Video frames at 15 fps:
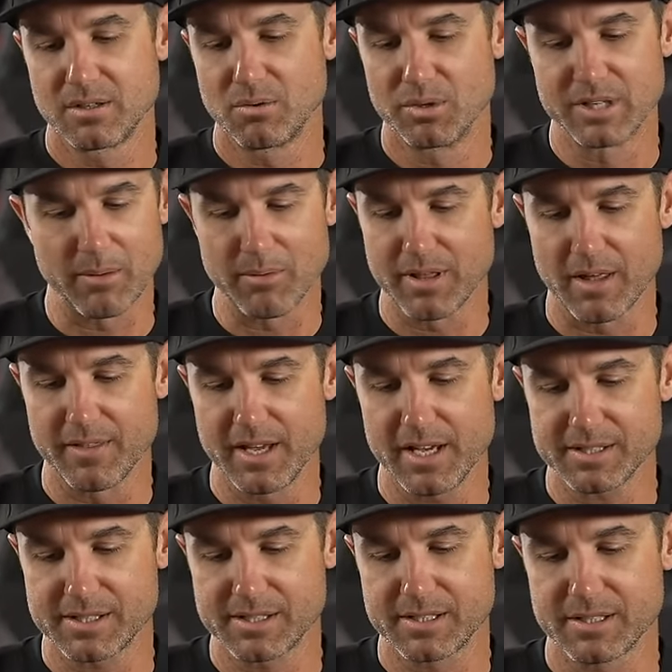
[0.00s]
We're done with all
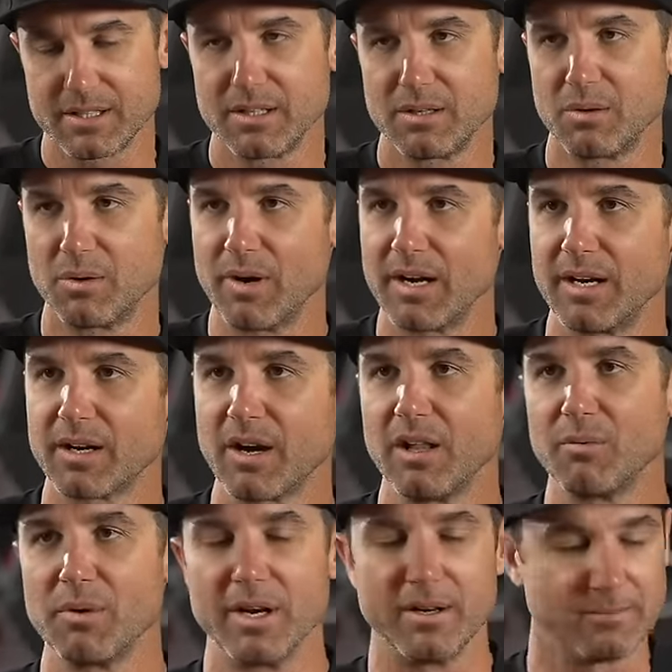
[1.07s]
this. We're ready to
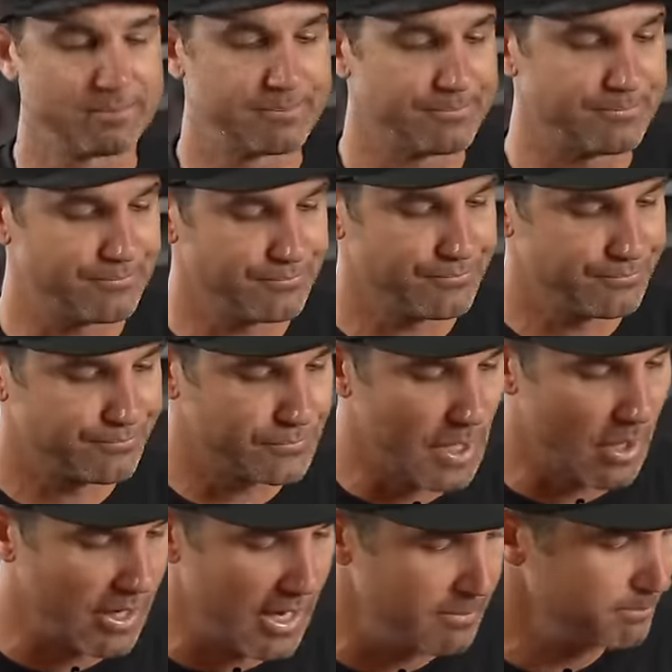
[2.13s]
call a winner.
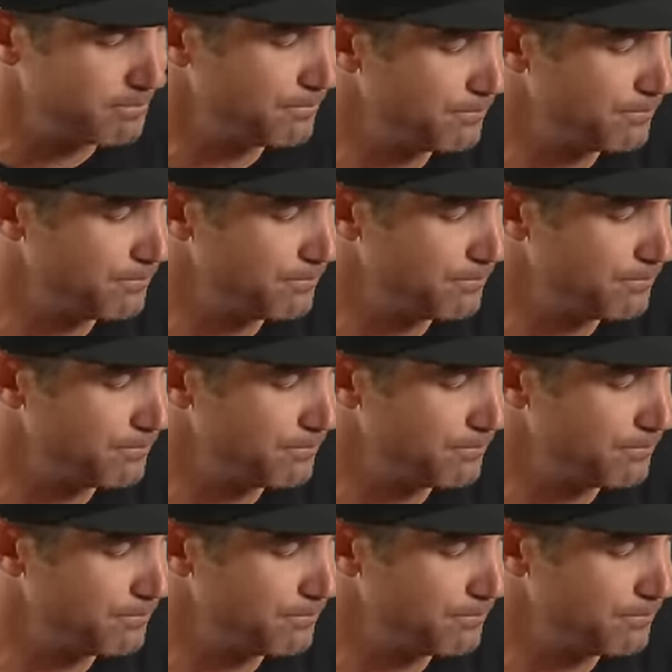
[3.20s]
Okay.